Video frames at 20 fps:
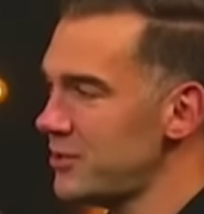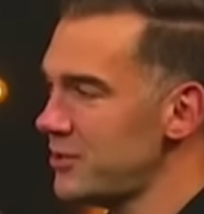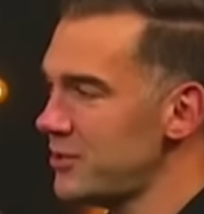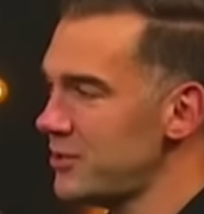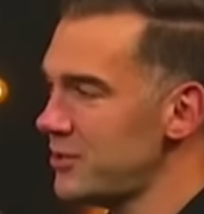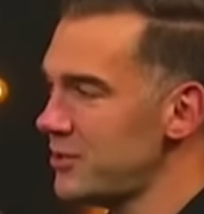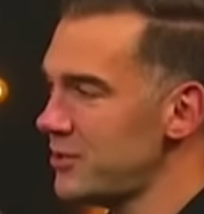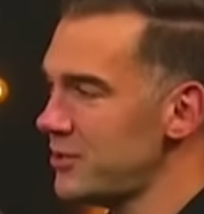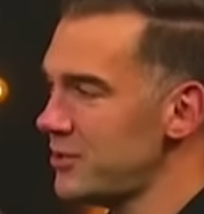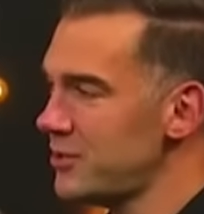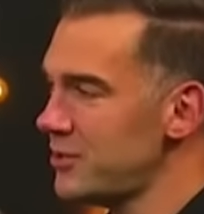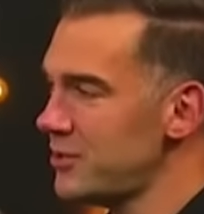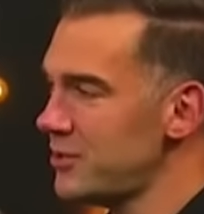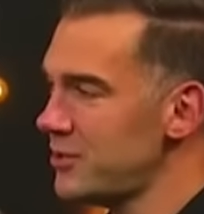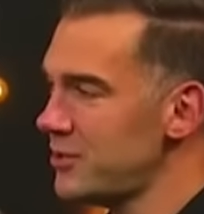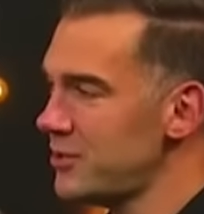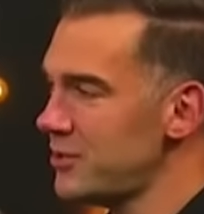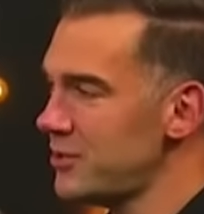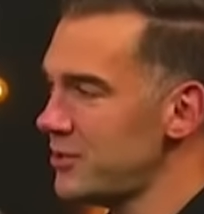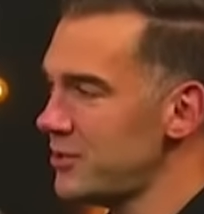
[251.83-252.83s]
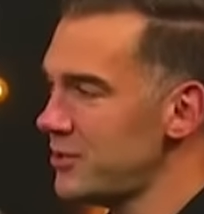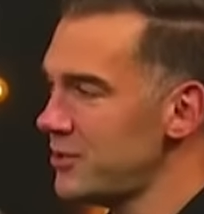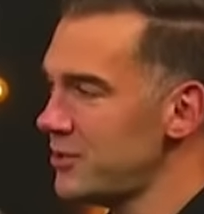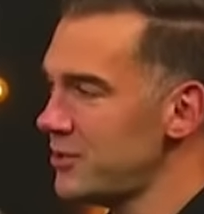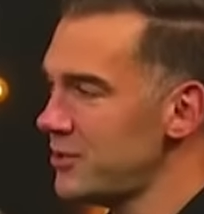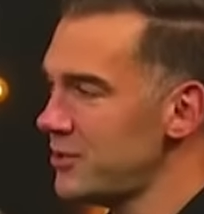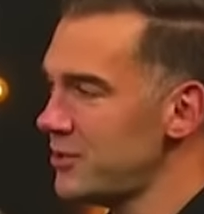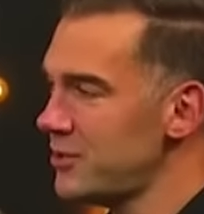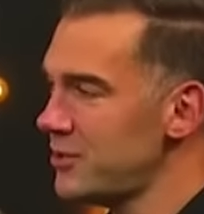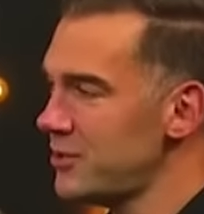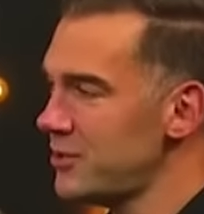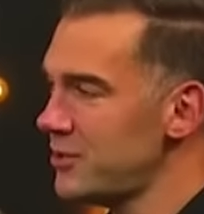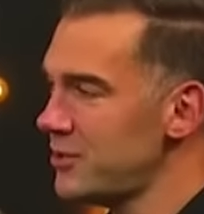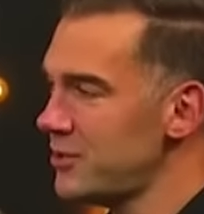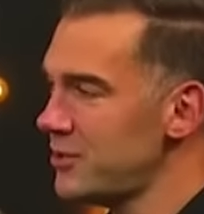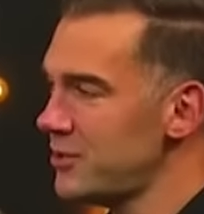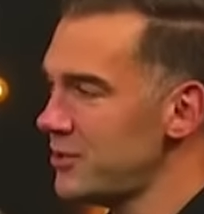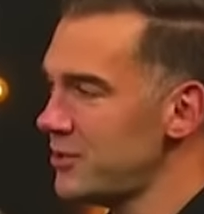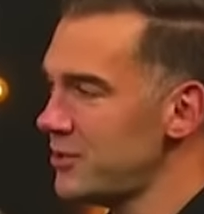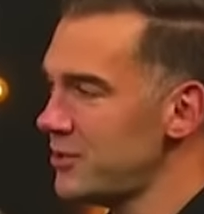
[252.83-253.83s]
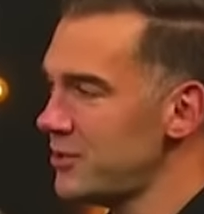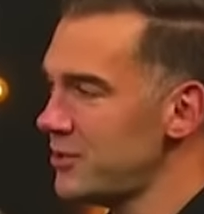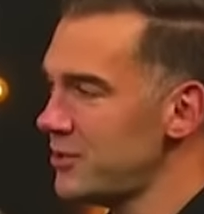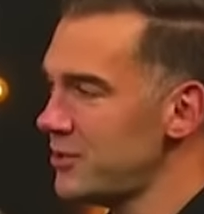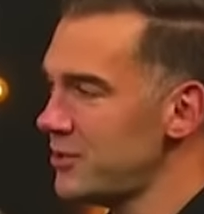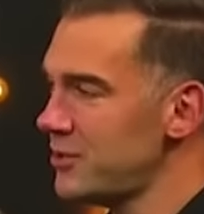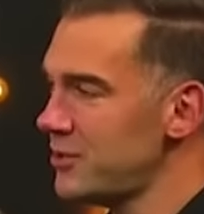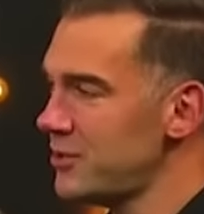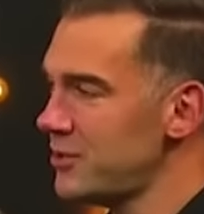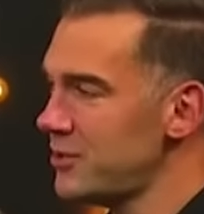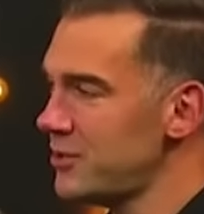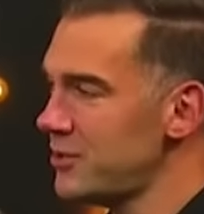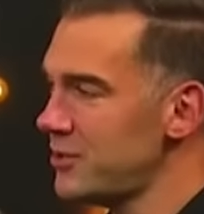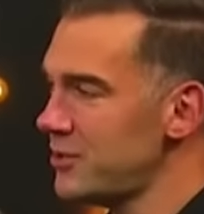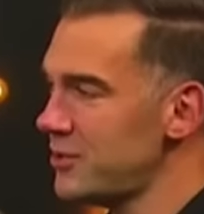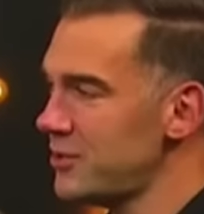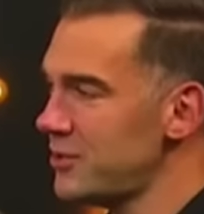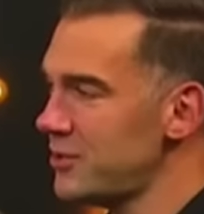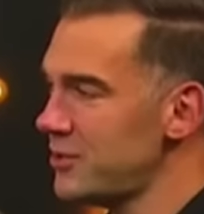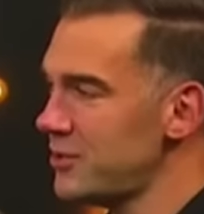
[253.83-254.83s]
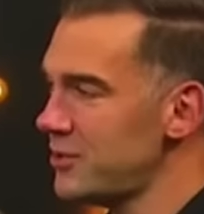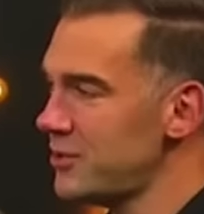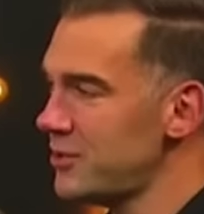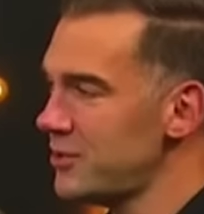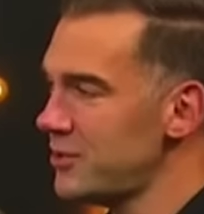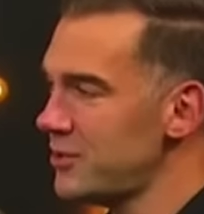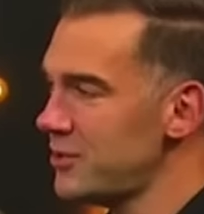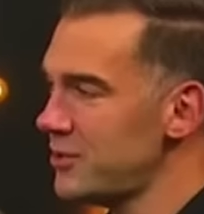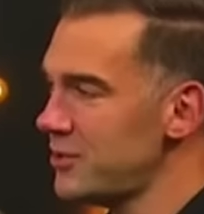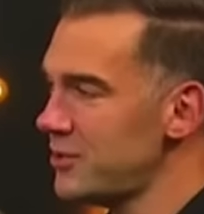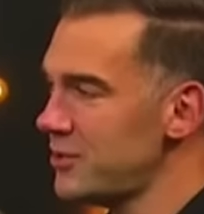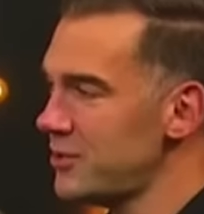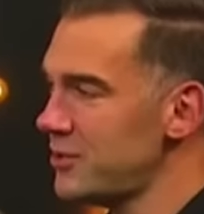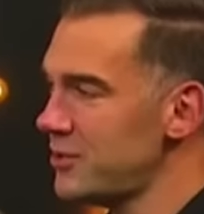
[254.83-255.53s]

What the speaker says: This person isn't speaking.